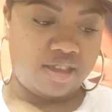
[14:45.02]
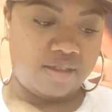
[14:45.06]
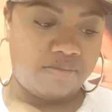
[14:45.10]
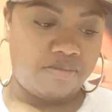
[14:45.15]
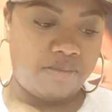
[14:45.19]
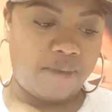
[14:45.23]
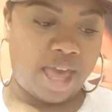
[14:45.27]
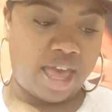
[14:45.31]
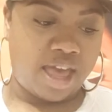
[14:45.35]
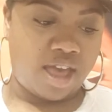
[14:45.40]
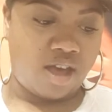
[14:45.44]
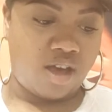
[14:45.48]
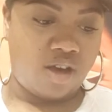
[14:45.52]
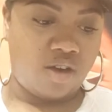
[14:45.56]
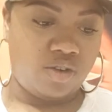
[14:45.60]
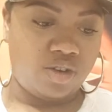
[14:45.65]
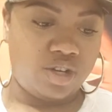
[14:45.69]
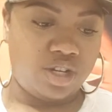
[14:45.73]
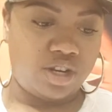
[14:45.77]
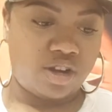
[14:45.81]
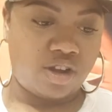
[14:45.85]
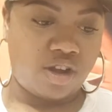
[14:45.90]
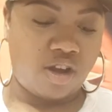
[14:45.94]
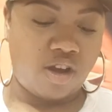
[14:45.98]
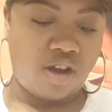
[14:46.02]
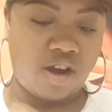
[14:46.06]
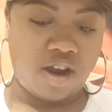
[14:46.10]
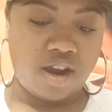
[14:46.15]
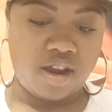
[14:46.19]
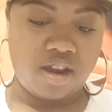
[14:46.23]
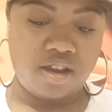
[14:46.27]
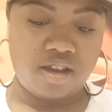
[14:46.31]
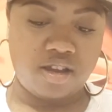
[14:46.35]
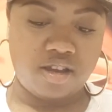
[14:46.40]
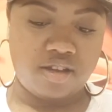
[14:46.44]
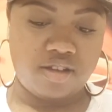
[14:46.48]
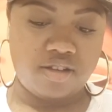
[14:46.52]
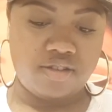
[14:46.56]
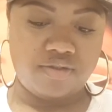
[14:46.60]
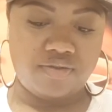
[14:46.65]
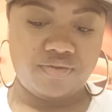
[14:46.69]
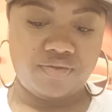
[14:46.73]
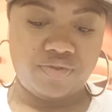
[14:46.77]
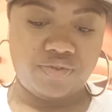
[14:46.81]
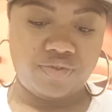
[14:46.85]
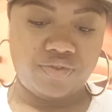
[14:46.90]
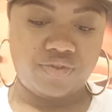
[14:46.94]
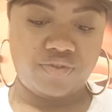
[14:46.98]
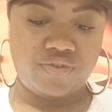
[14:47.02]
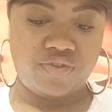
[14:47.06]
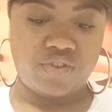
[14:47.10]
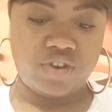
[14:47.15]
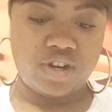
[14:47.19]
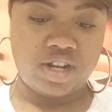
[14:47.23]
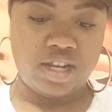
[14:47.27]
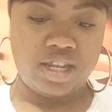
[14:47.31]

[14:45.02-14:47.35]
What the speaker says: man holding a heart for